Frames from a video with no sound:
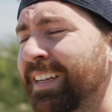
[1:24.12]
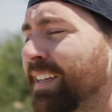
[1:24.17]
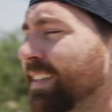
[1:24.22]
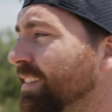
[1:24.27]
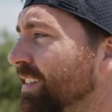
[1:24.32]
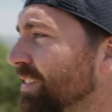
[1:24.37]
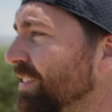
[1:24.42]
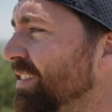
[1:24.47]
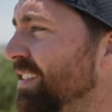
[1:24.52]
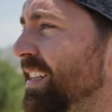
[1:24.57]

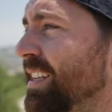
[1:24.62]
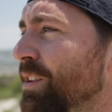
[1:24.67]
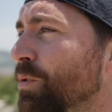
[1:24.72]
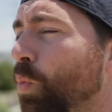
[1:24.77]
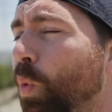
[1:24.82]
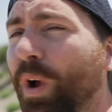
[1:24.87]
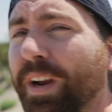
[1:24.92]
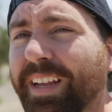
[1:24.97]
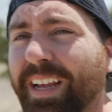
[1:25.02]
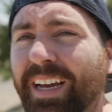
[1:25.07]
to see
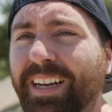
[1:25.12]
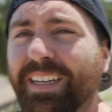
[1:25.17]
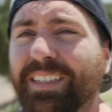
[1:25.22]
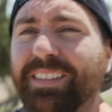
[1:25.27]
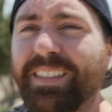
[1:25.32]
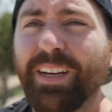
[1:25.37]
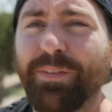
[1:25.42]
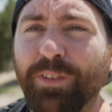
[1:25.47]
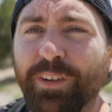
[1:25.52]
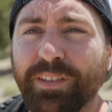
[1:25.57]
what kind of
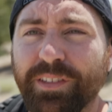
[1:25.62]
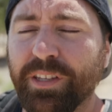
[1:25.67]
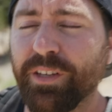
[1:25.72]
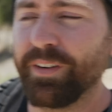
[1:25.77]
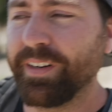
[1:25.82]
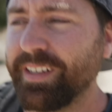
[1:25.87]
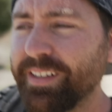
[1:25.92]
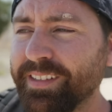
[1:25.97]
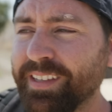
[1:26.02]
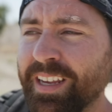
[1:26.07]
difference
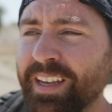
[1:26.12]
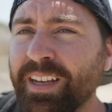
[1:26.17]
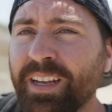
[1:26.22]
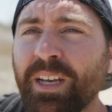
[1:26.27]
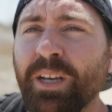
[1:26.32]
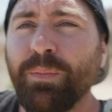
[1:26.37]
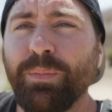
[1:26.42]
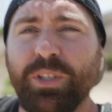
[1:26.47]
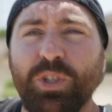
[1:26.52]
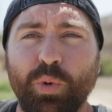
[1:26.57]
there is
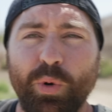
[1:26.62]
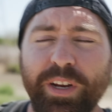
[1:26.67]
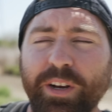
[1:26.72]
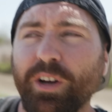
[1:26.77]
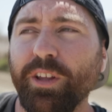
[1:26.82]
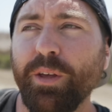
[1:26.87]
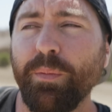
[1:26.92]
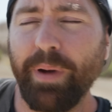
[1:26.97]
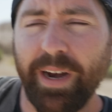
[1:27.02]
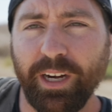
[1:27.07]
between
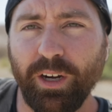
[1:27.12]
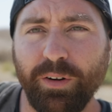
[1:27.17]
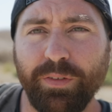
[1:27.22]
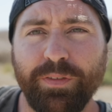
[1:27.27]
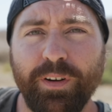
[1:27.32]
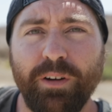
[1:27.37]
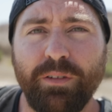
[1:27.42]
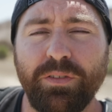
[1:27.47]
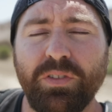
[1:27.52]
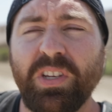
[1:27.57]
all the
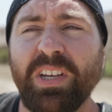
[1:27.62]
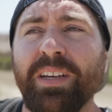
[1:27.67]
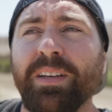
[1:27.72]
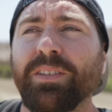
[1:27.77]
microphones.